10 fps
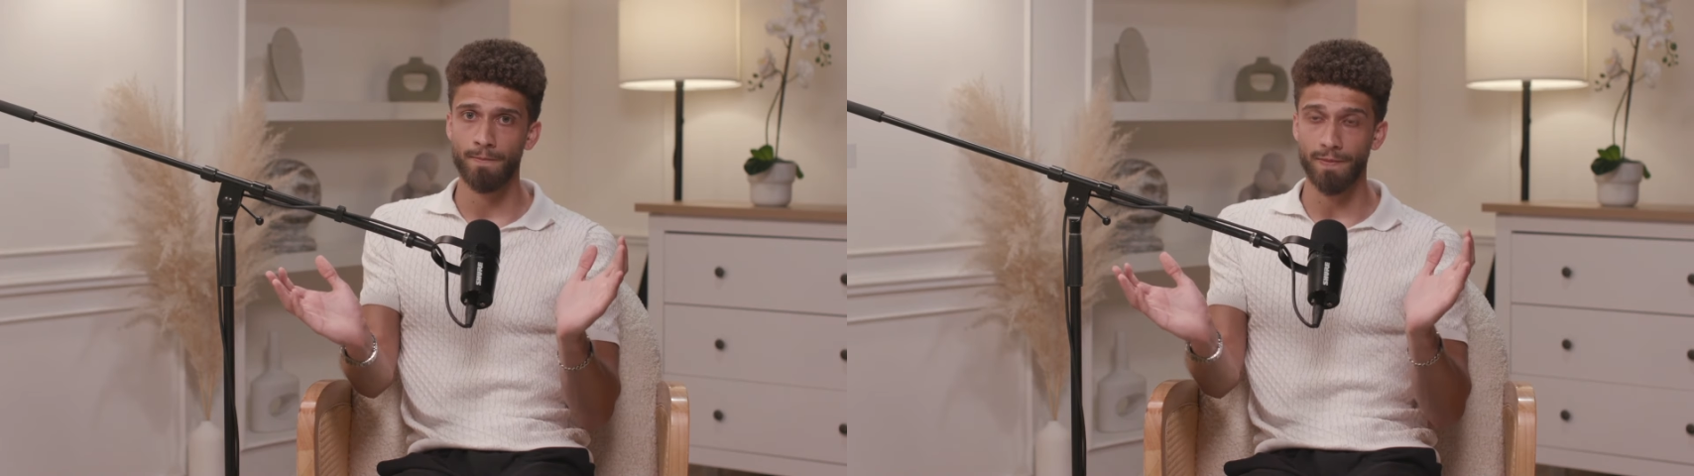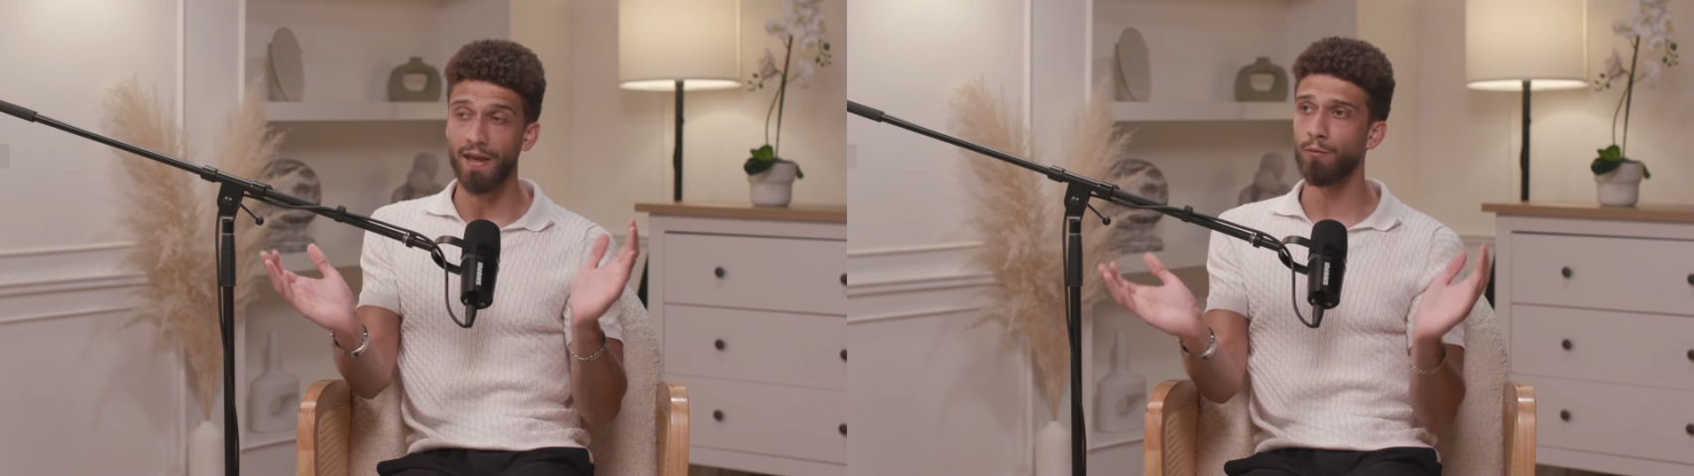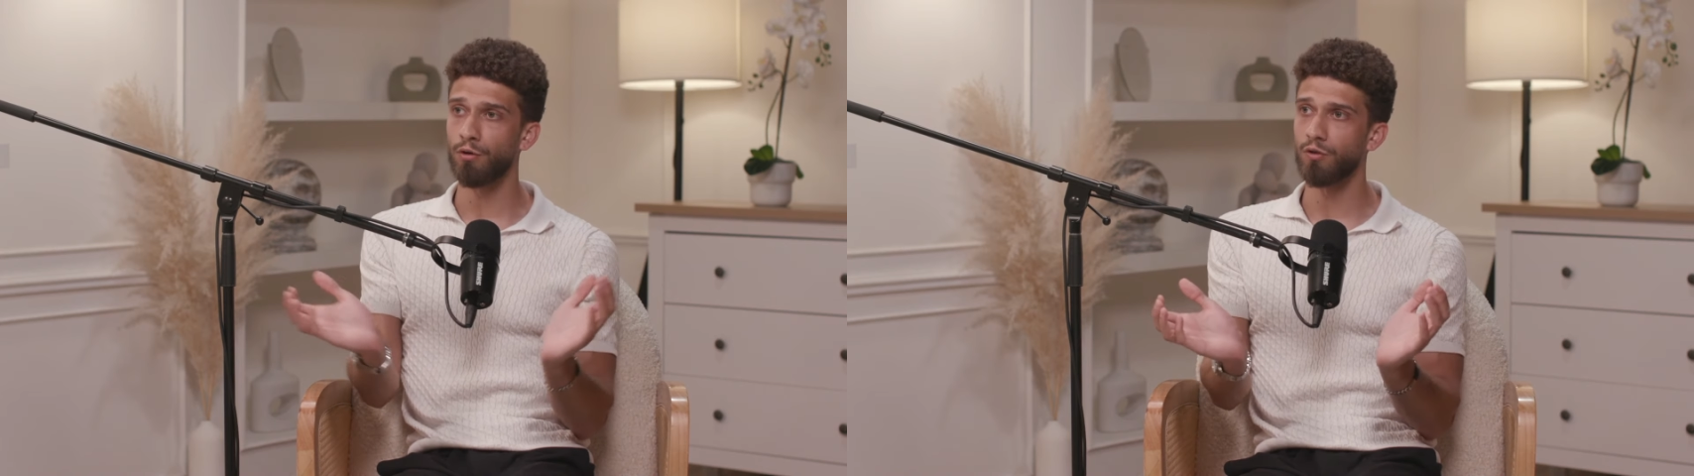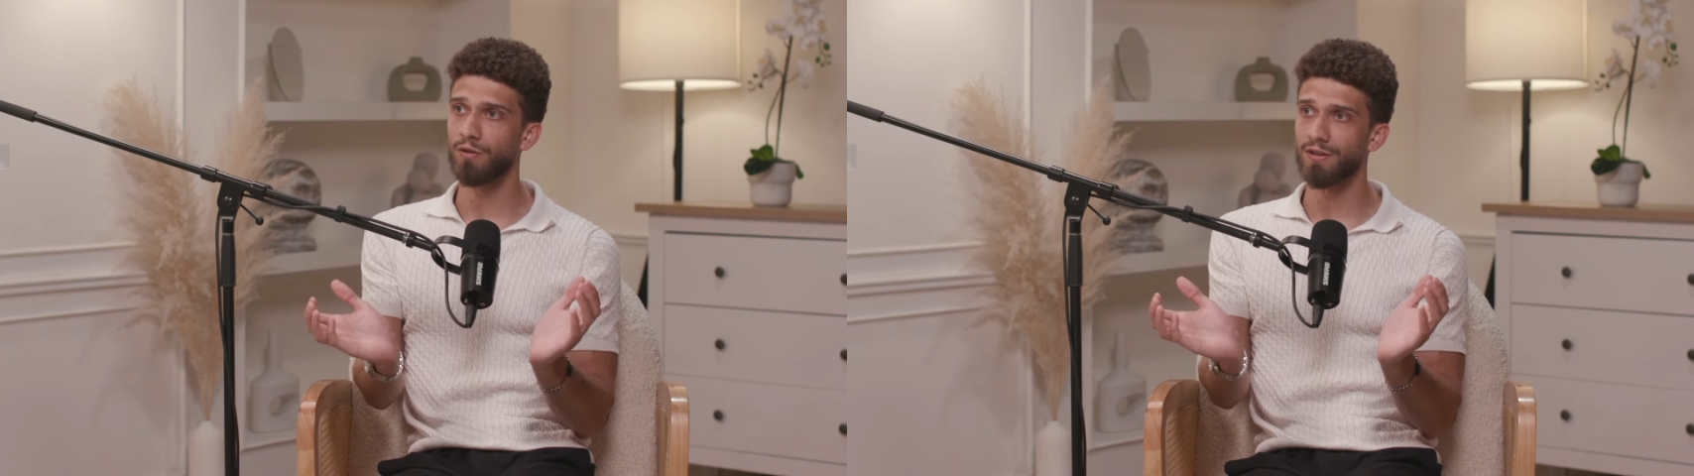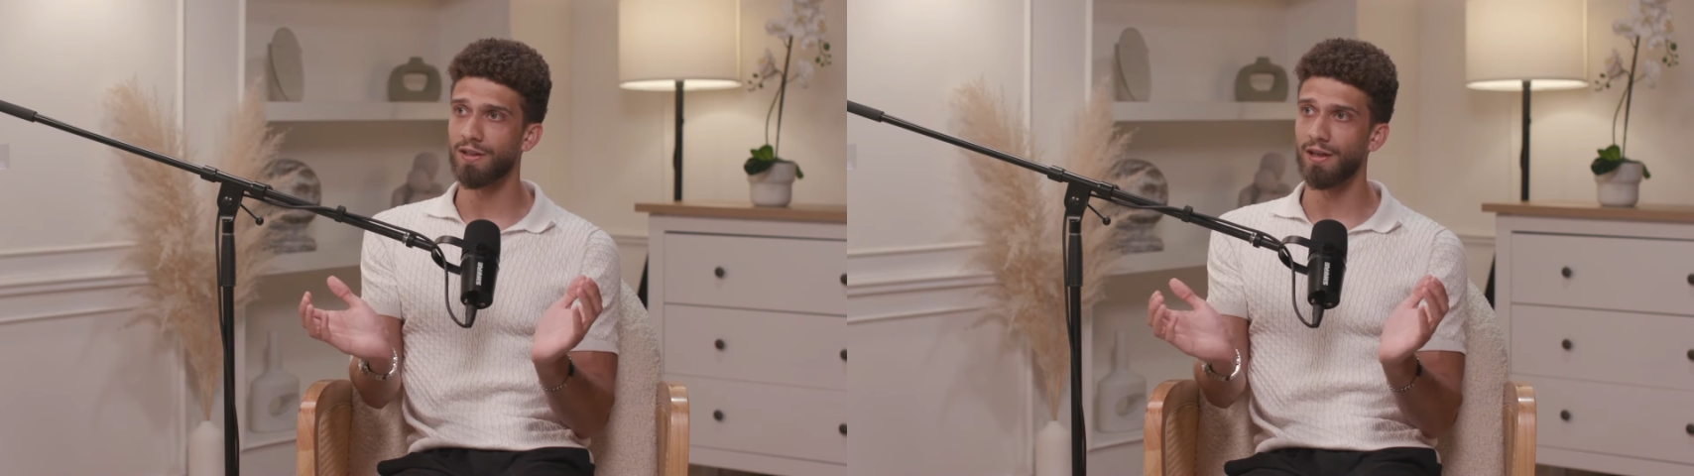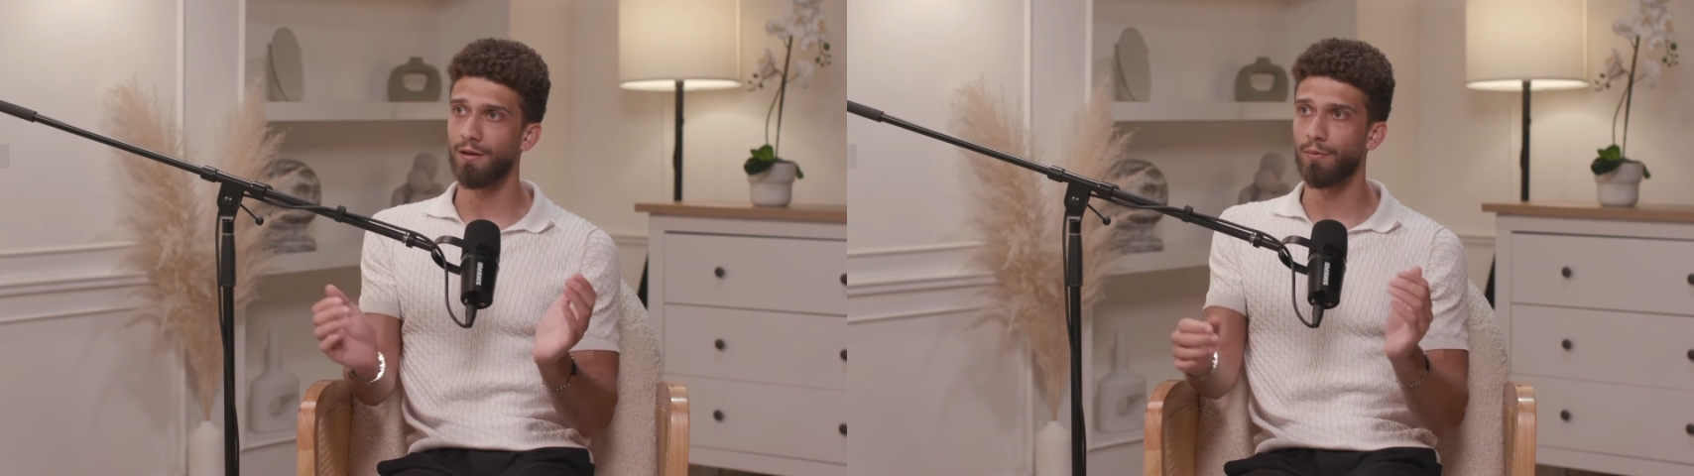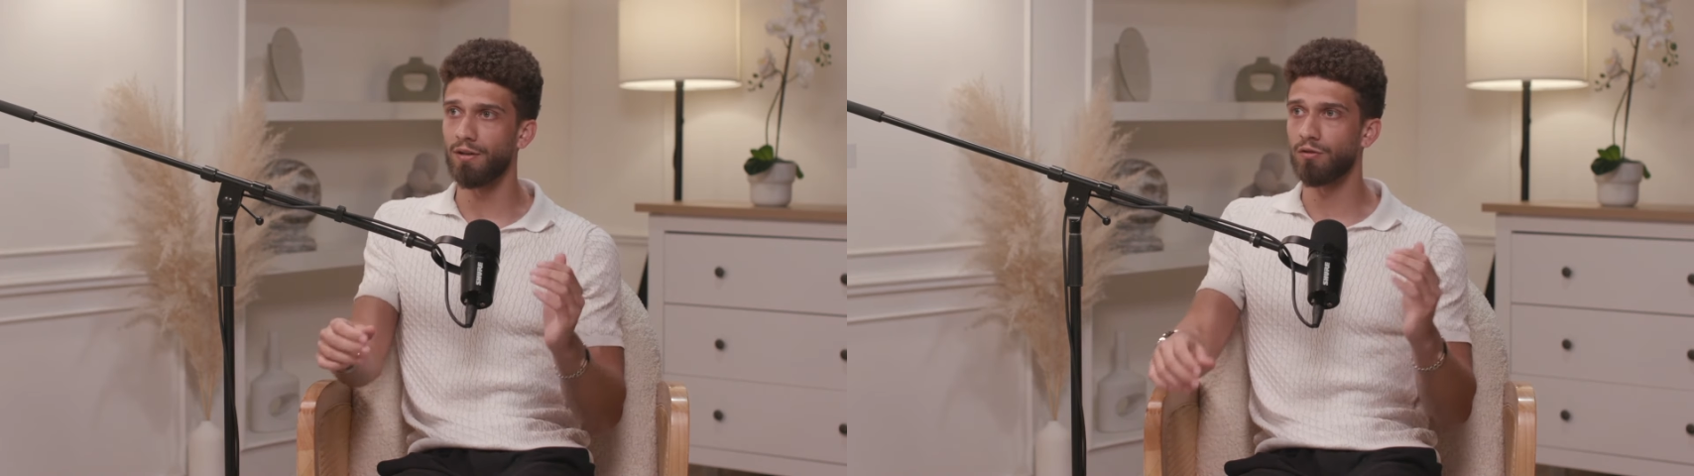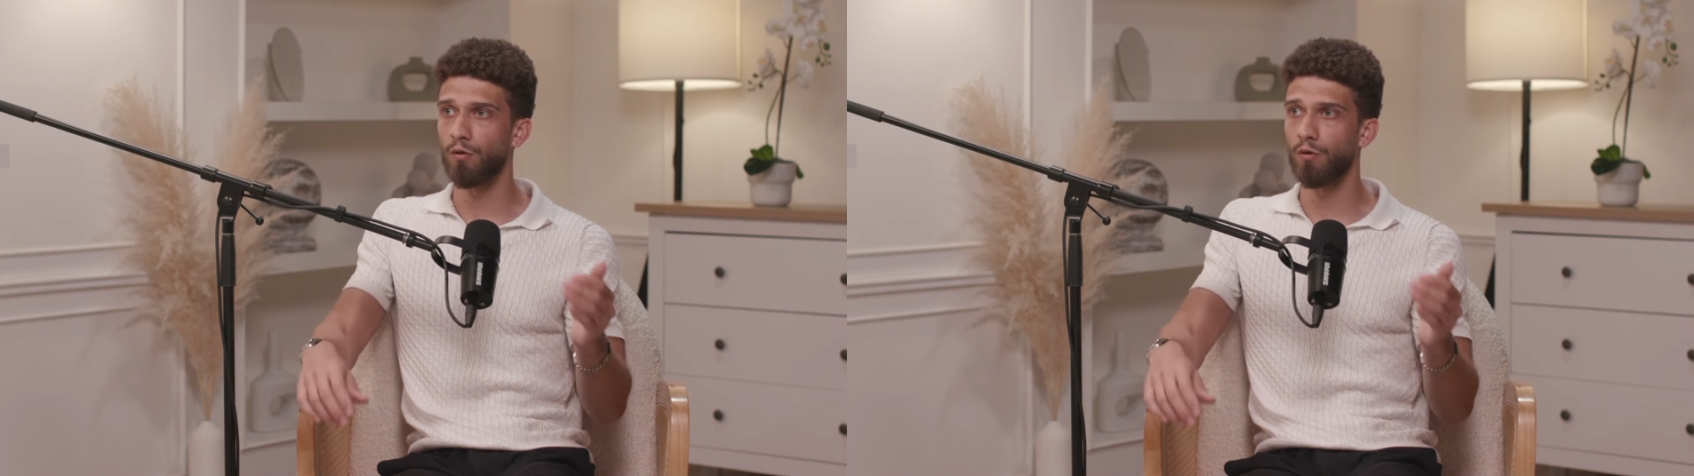they want you to see it, but it's